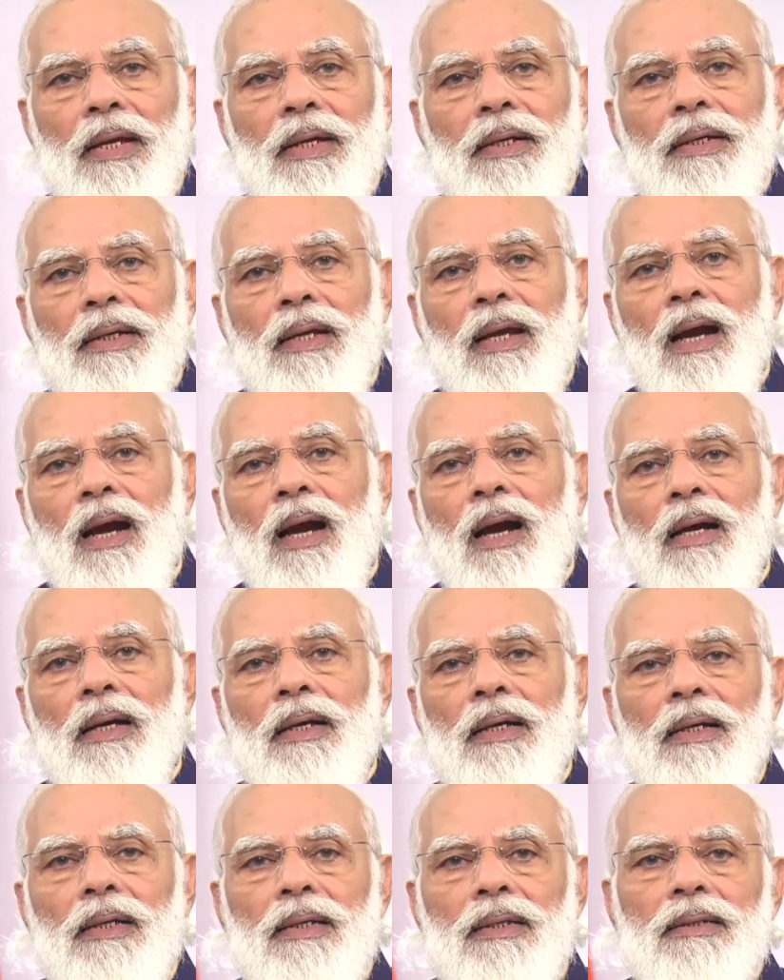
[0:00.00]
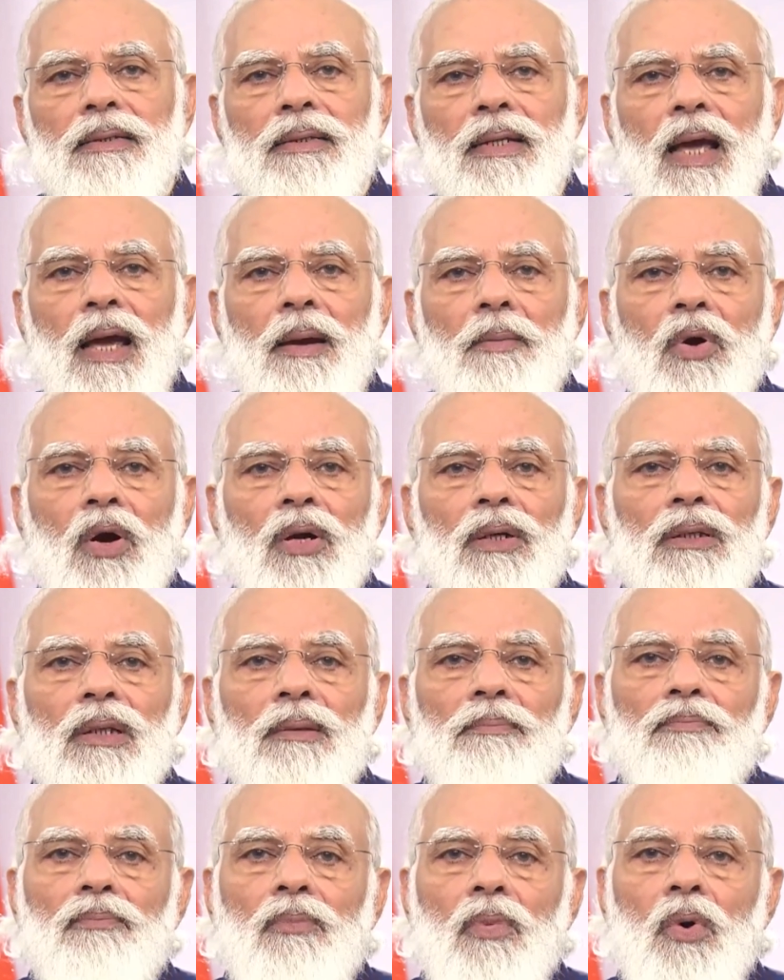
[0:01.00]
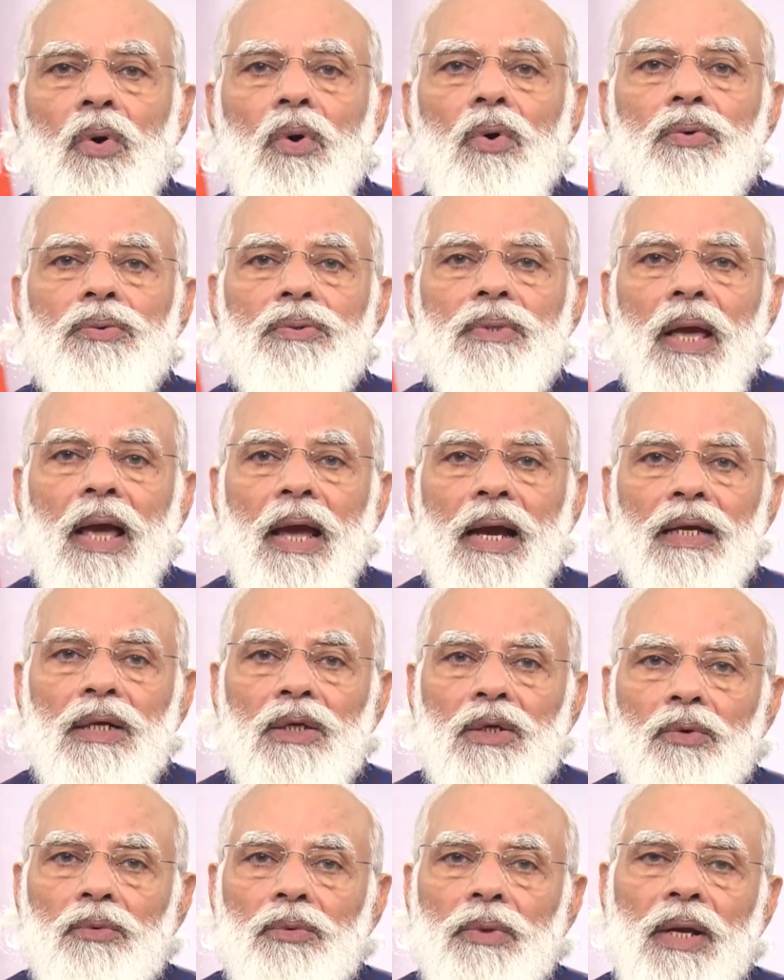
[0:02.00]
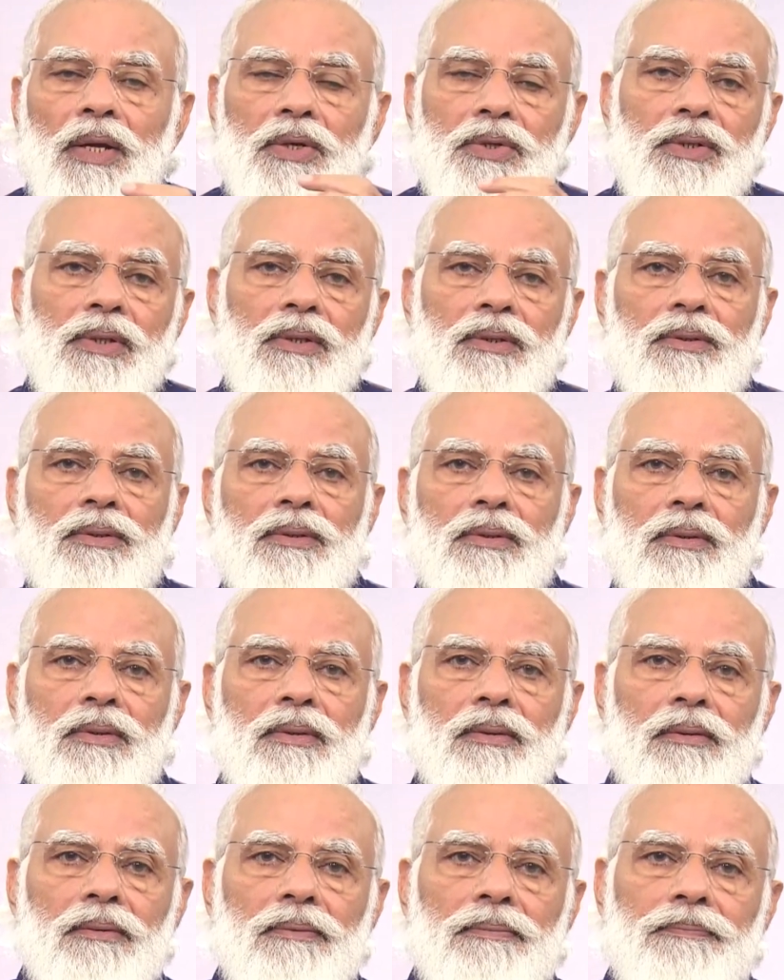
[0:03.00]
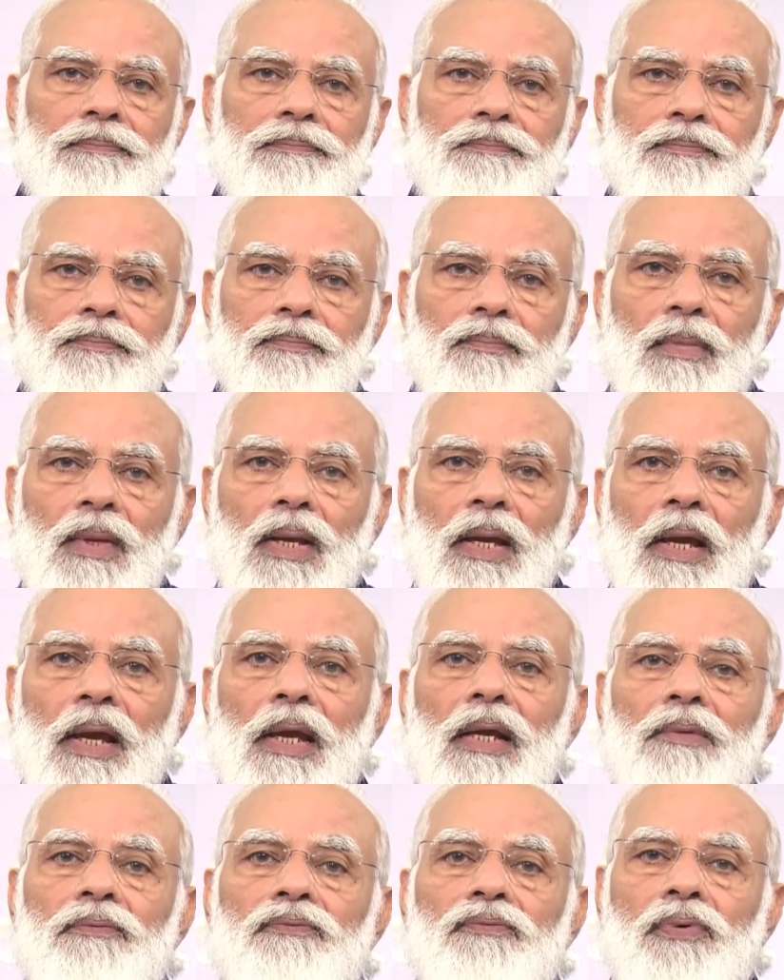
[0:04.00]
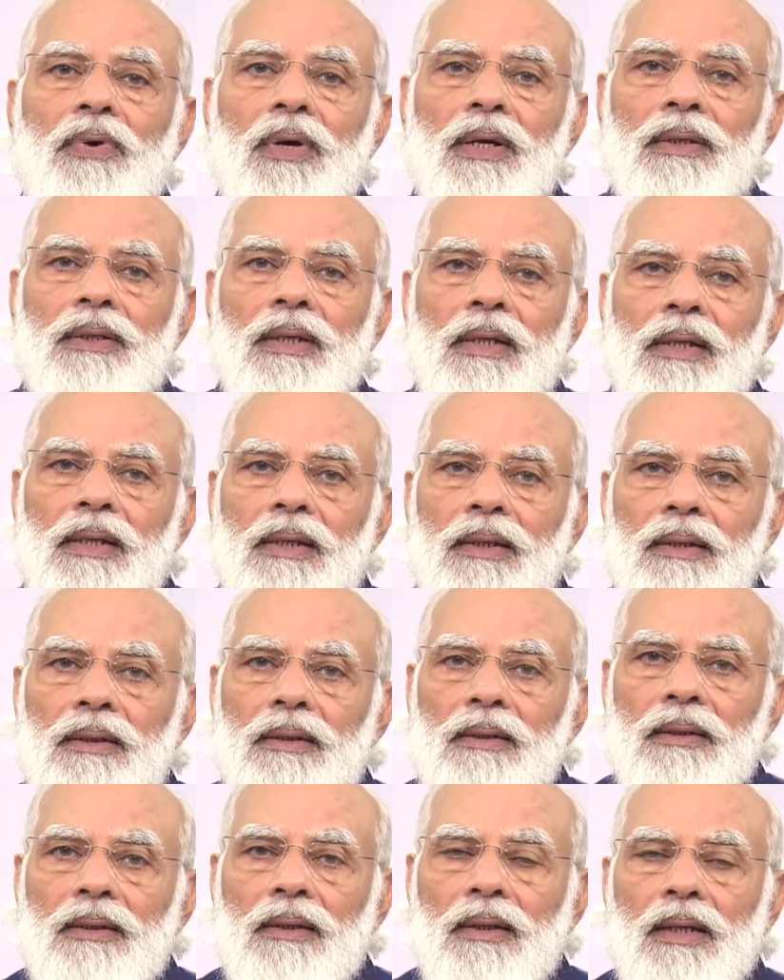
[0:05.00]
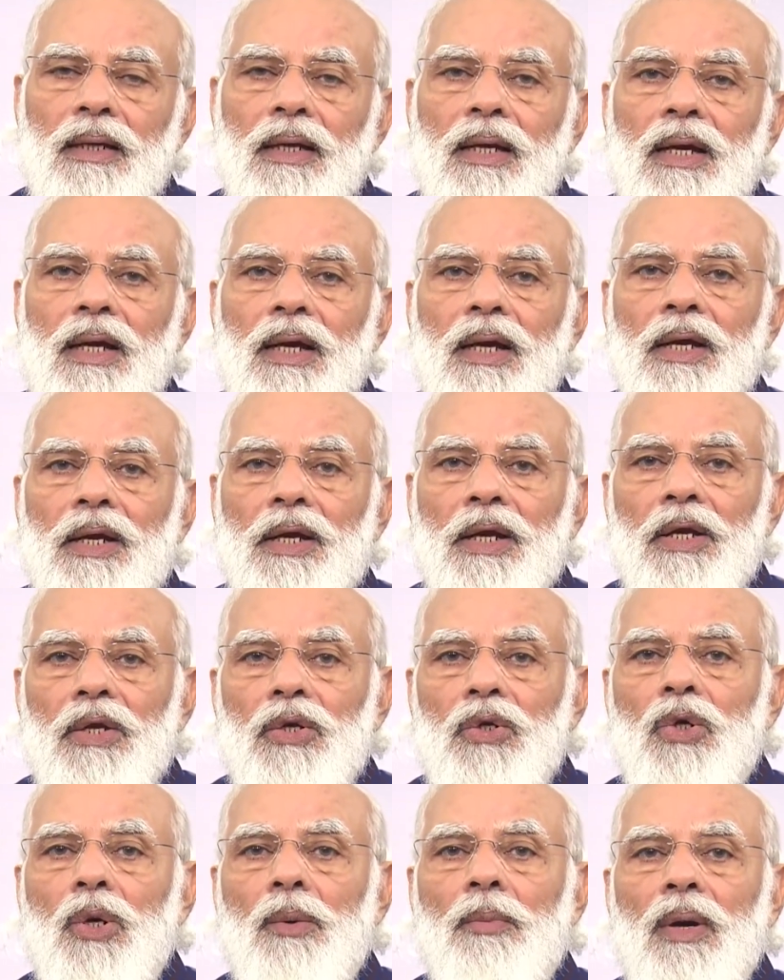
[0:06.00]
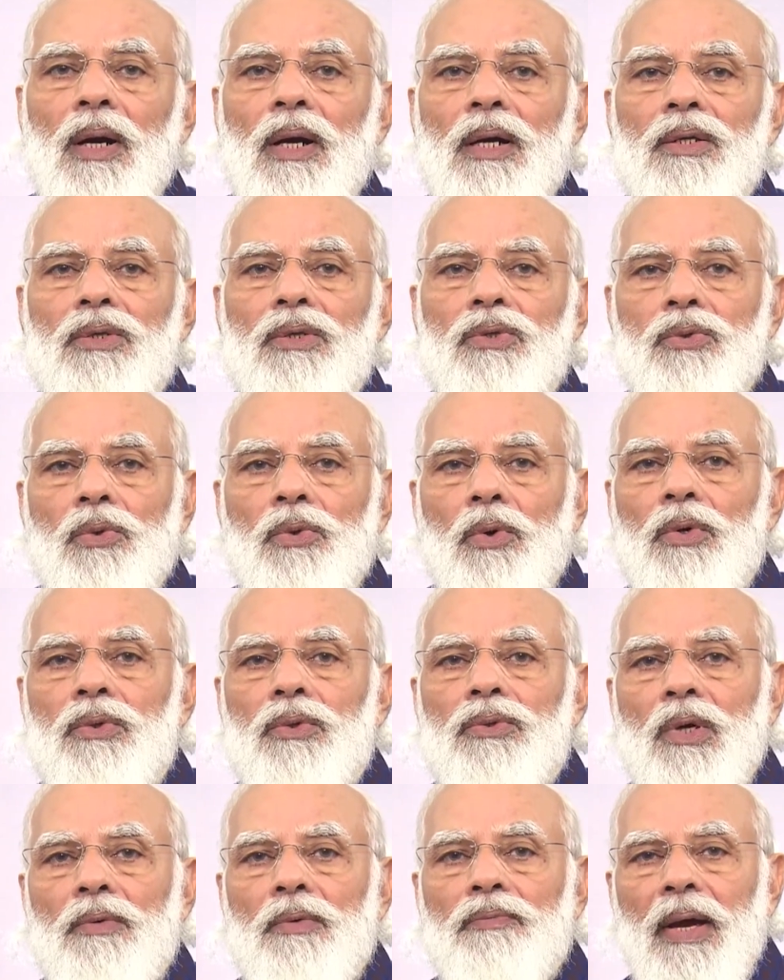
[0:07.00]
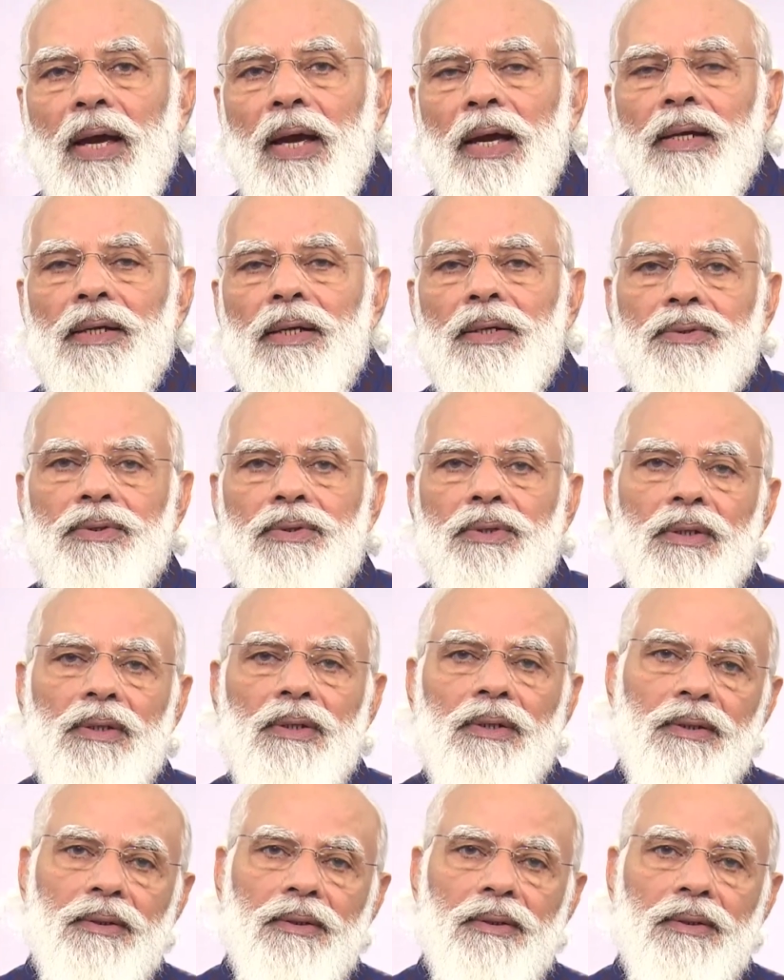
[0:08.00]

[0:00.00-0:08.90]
India is among the most active nations in furthering renewable source of energy.